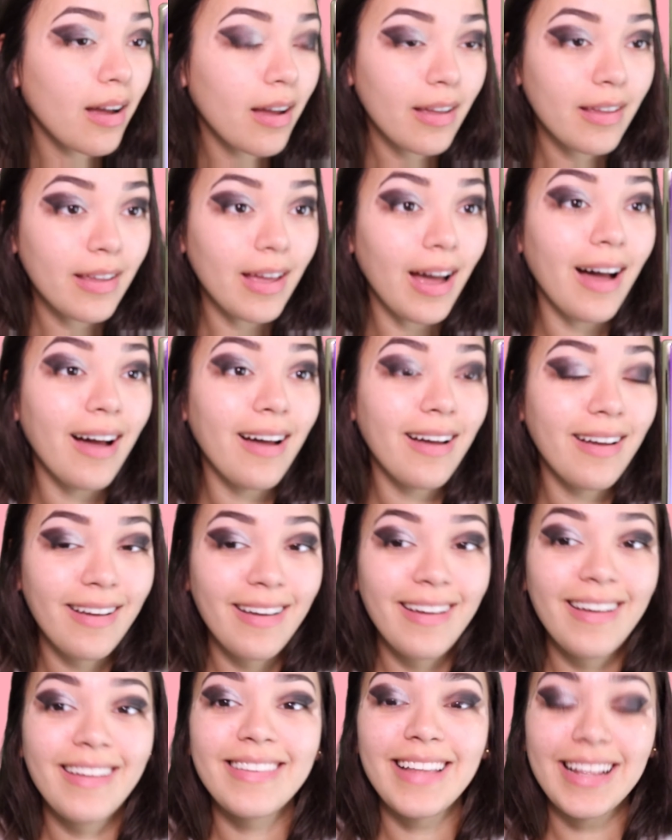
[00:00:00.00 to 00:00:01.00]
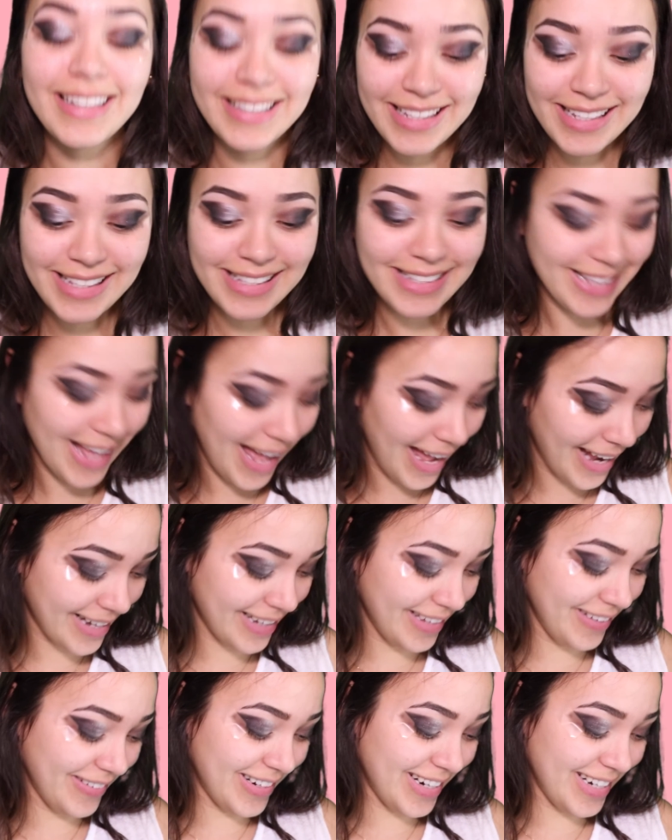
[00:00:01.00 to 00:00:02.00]
Yeah, that's
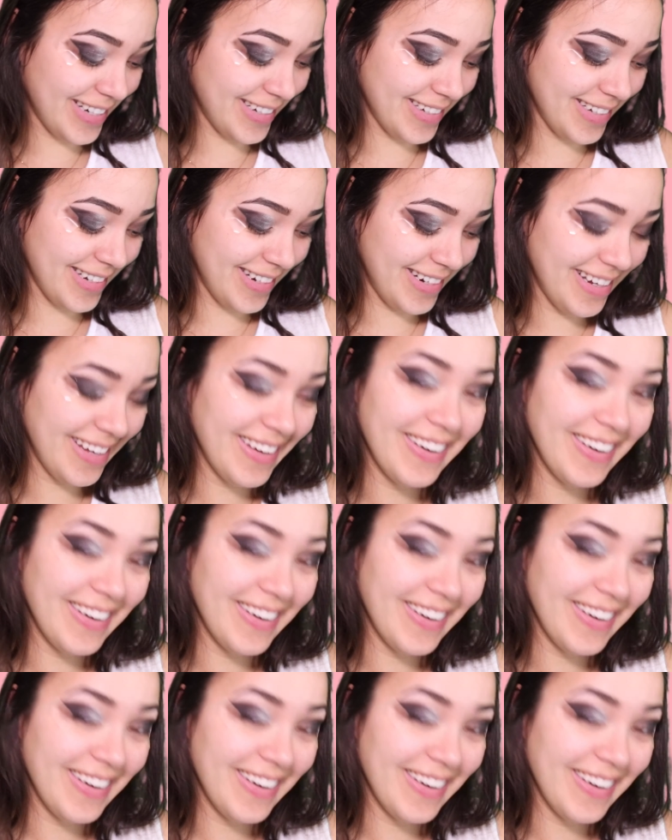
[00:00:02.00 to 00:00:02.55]
exactly what I did.